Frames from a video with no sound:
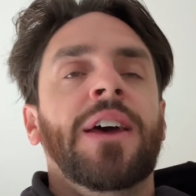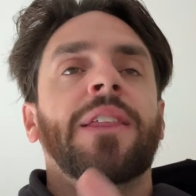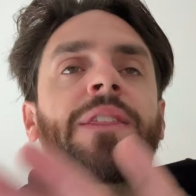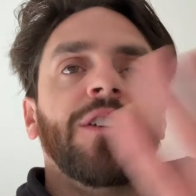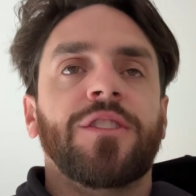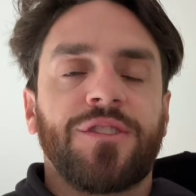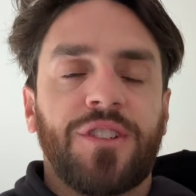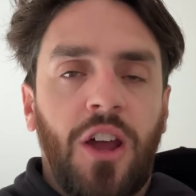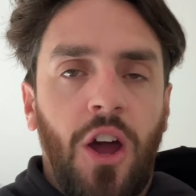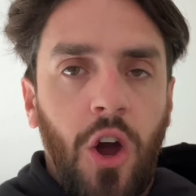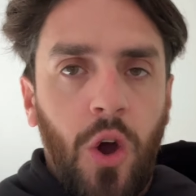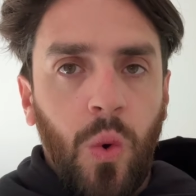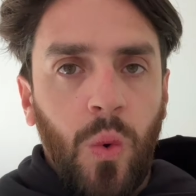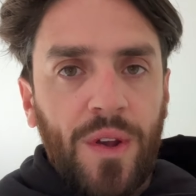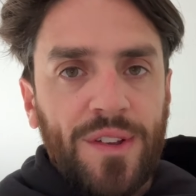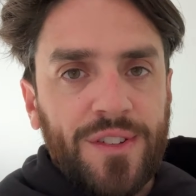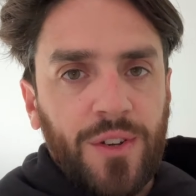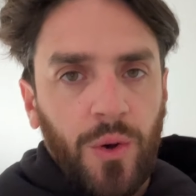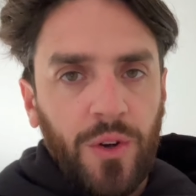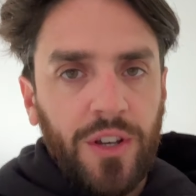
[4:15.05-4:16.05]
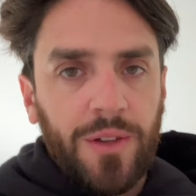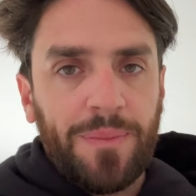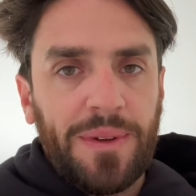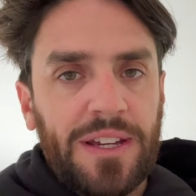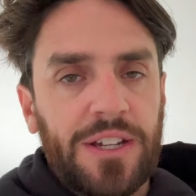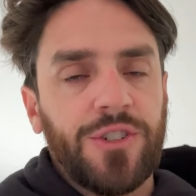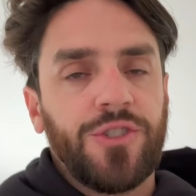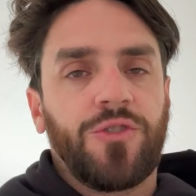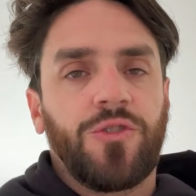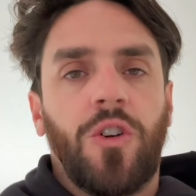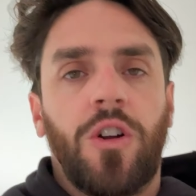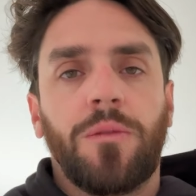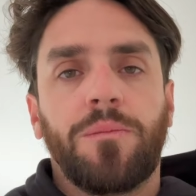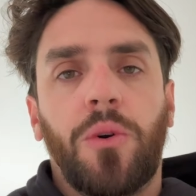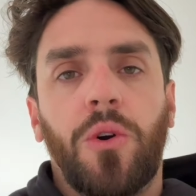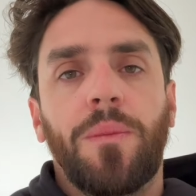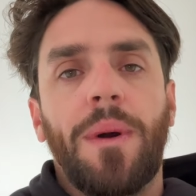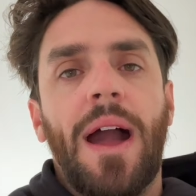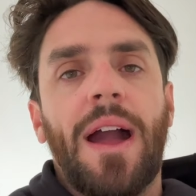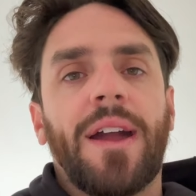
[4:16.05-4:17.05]
There's always going to be a strong
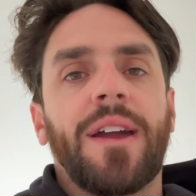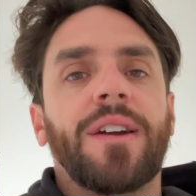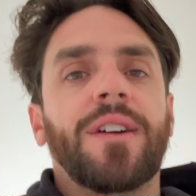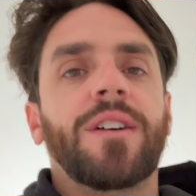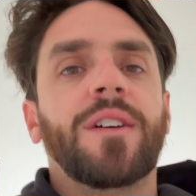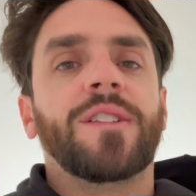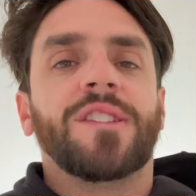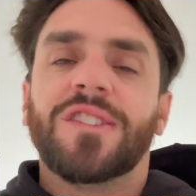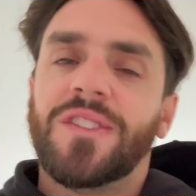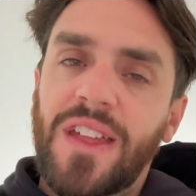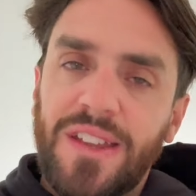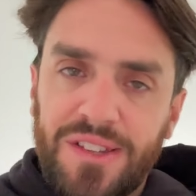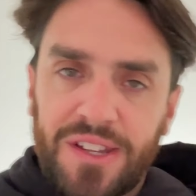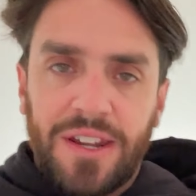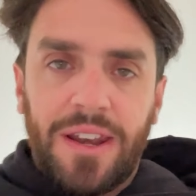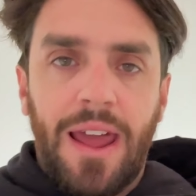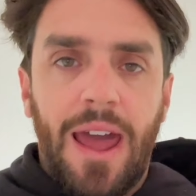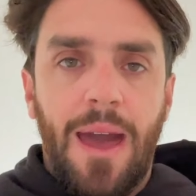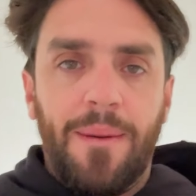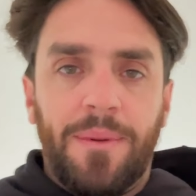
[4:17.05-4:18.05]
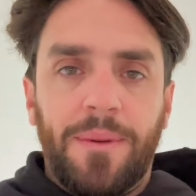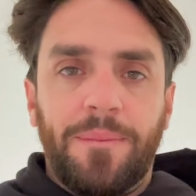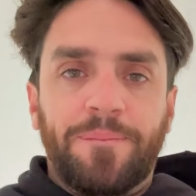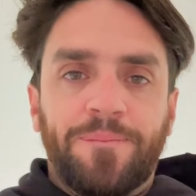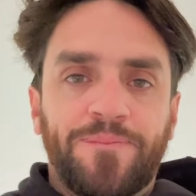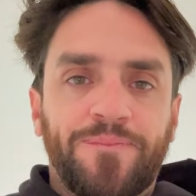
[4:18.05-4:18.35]
pullback. So that's going to happen.